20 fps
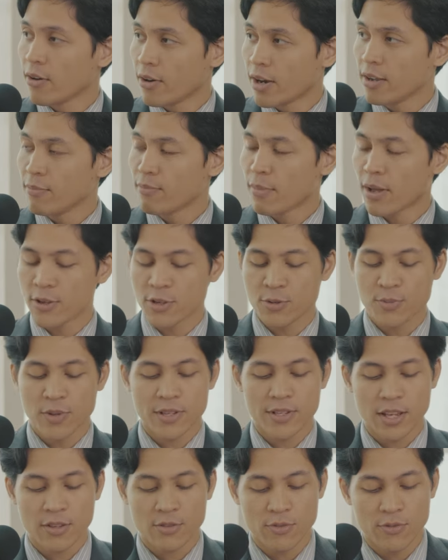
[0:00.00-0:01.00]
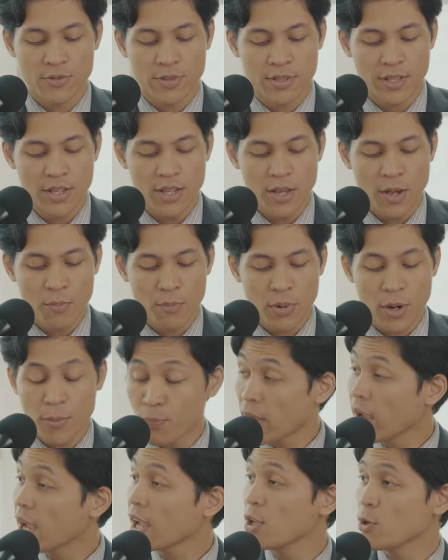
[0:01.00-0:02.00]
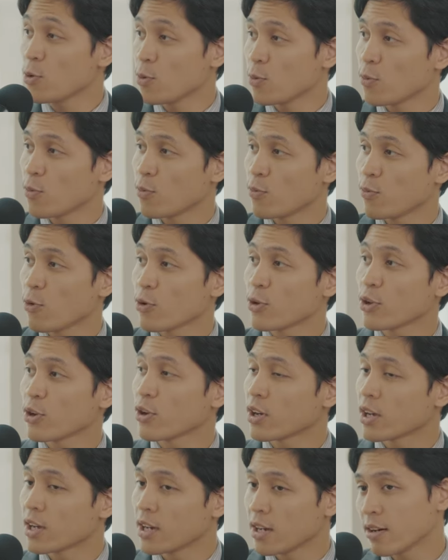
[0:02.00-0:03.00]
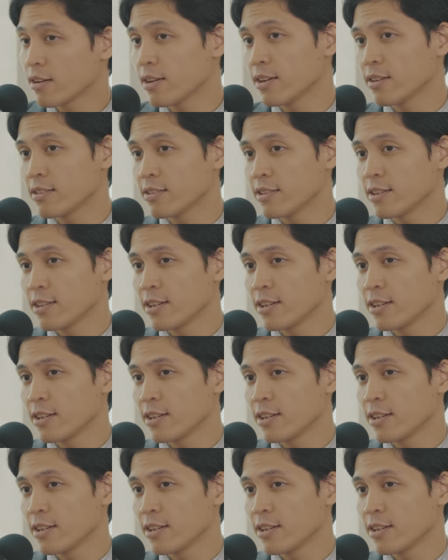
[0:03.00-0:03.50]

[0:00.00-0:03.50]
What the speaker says: right, Management and Science University, prepare you for your current,